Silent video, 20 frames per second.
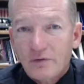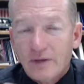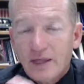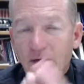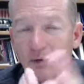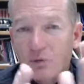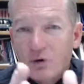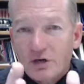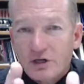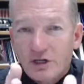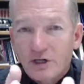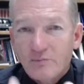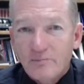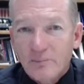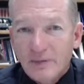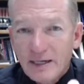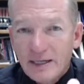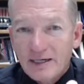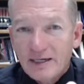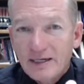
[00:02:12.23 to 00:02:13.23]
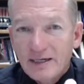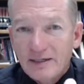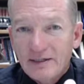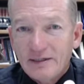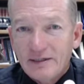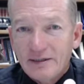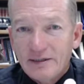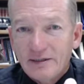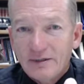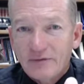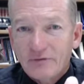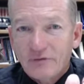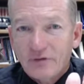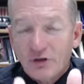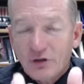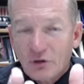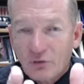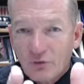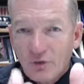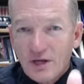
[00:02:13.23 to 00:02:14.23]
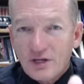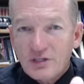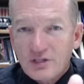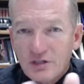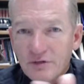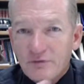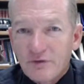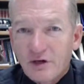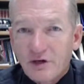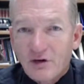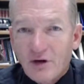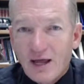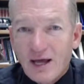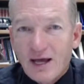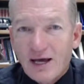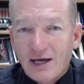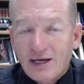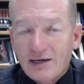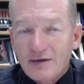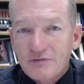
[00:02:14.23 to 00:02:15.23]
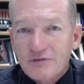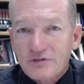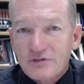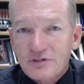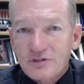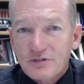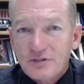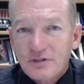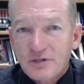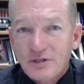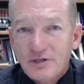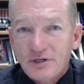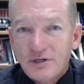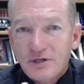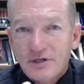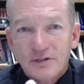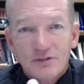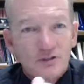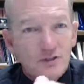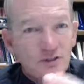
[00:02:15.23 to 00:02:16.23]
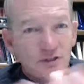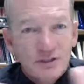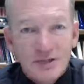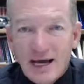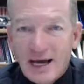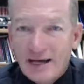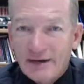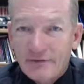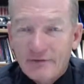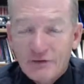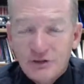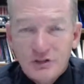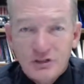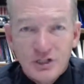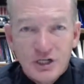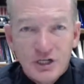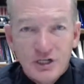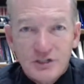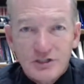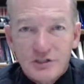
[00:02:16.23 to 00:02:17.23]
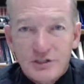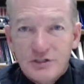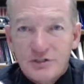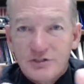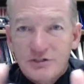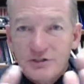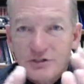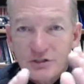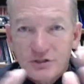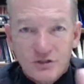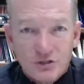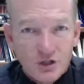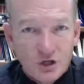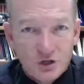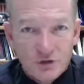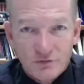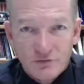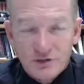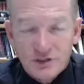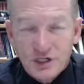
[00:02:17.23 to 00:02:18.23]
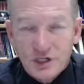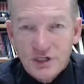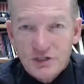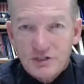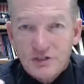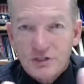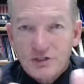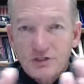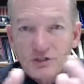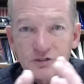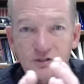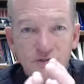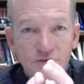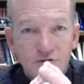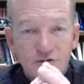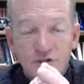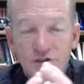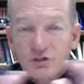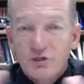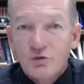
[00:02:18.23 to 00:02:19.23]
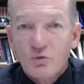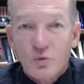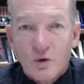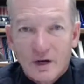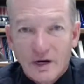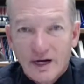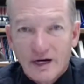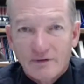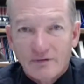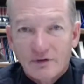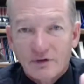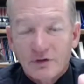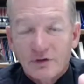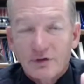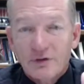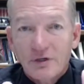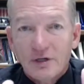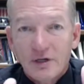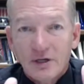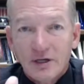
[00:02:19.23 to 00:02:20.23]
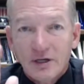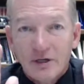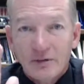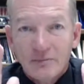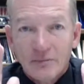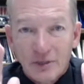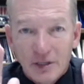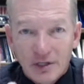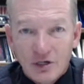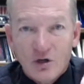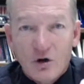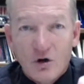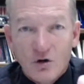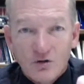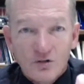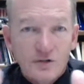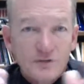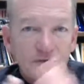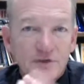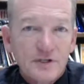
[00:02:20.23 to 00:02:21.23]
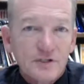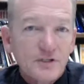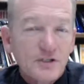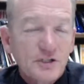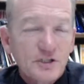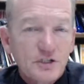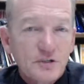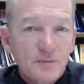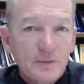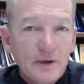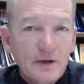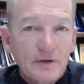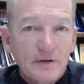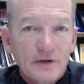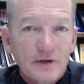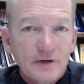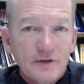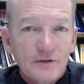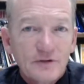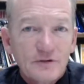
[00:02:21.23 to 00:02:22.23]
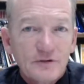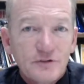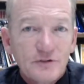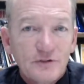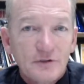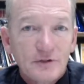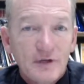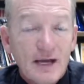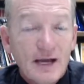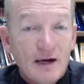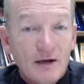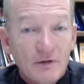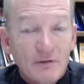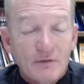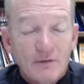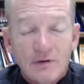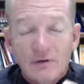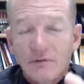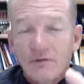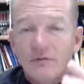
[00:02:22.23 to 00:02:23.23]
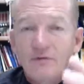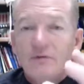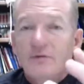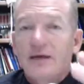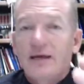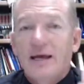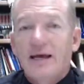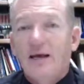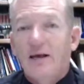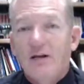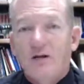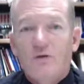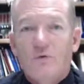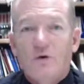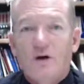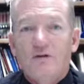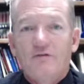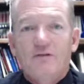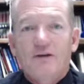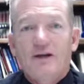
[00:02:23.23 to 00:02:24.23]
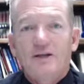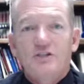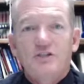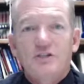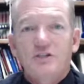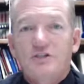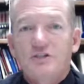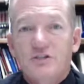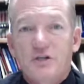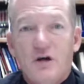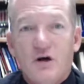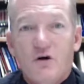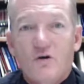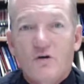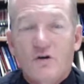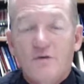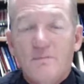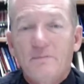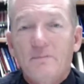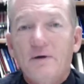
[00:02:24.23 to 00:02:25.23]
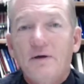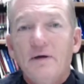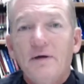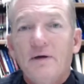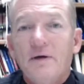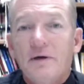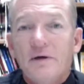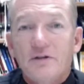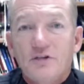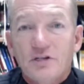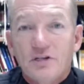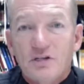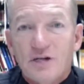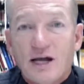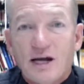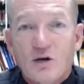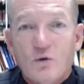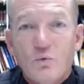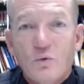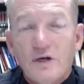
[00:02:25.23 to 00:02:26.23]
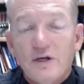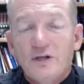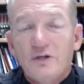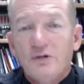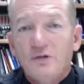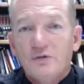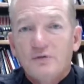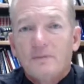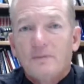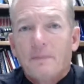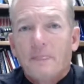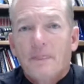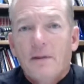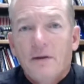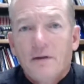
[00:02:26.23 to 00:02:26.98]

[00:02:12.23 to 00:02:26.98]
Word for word: they were committed for the rest of their lives to die for Jesus, to serve Jesus, to do whatever because of this experience. Now, they had little rough edges on them, just like we do.